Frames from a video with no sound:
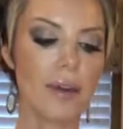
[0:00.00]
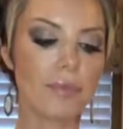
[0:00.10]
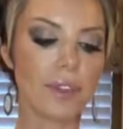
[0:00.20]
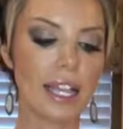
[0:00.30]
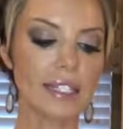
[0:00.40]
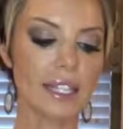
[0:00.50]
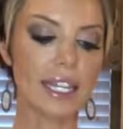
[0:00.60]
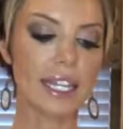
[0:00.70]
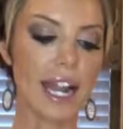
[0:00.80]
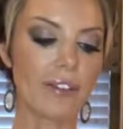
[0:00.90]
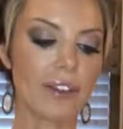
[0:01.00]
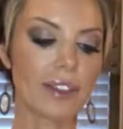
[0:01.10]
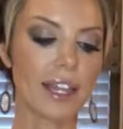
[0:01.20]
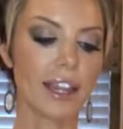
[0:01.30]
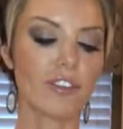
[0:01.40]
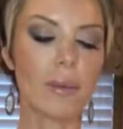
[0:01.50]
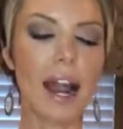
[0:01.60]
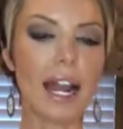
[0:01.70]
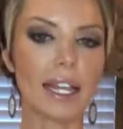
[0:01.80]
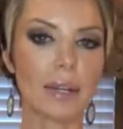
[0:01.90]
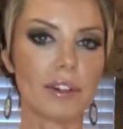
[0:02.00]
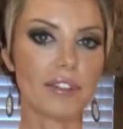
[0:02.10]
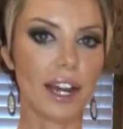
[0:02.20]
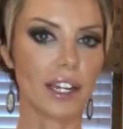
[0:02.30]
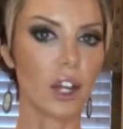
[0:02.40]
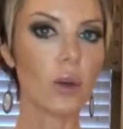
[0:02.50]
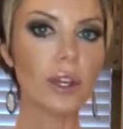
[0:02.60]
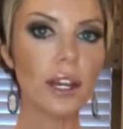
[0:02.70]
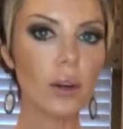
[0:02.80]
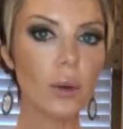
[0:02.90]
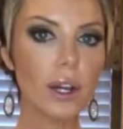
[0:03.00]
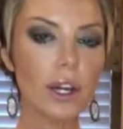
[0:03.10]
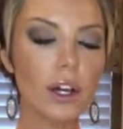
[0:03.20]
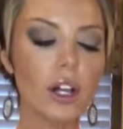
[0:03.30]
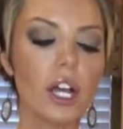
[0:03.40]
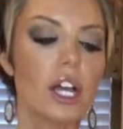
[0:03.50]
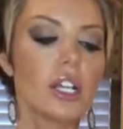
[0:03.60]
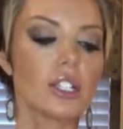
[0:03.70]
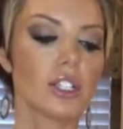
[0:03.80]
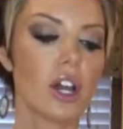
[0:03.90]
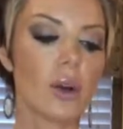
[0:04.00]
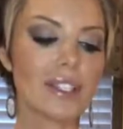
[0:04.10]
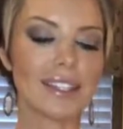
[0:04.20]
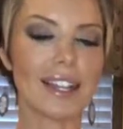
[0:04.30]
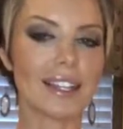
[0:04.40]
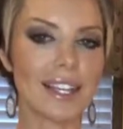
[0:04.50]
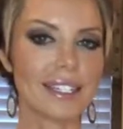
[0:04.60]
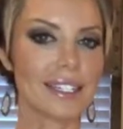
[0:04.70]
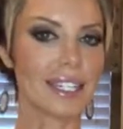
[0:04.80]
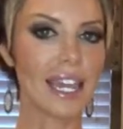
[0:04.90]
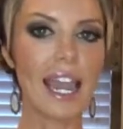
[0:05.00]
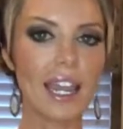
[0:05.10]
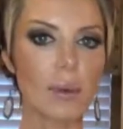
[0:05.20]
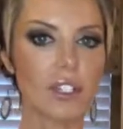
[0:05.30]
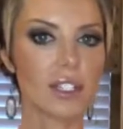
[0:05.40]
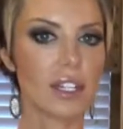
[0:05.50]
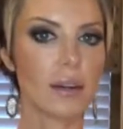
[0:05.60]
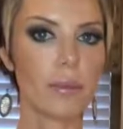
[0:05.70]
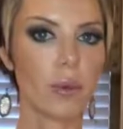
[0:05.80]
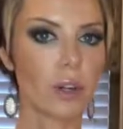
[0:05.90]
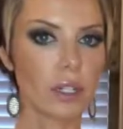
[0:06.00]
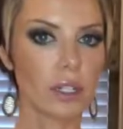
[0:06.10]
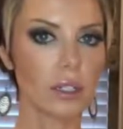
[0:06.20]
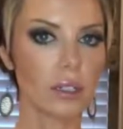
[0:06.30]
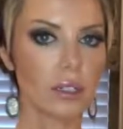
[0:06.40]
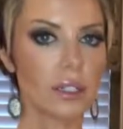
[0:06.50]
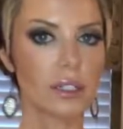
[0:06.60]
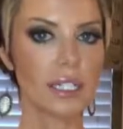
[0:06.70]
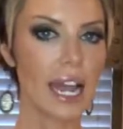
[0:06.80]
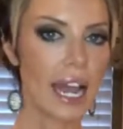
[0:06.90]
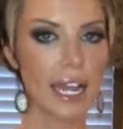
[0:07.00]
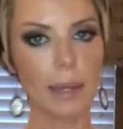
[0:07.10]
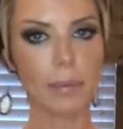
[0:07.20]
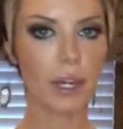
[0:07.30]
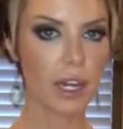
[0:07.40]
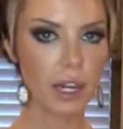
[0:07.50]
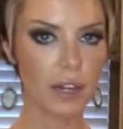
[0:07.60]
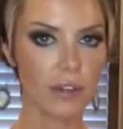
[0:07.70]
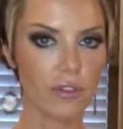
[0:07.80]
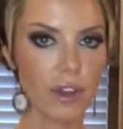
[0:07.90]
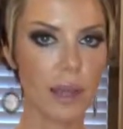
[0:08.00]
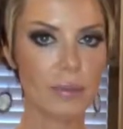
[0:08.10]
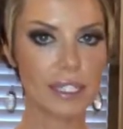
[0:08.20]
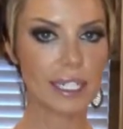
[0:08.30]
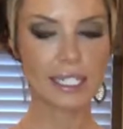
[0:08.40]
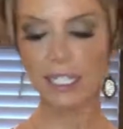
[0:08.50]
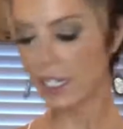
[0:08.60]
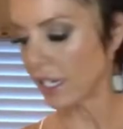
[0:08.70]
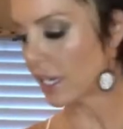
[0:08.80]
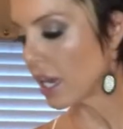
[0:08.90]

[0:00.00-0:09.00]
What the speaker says: It's gonna get everything from highly refined coconut oil. So it's got like C8, which is an important type of MCT.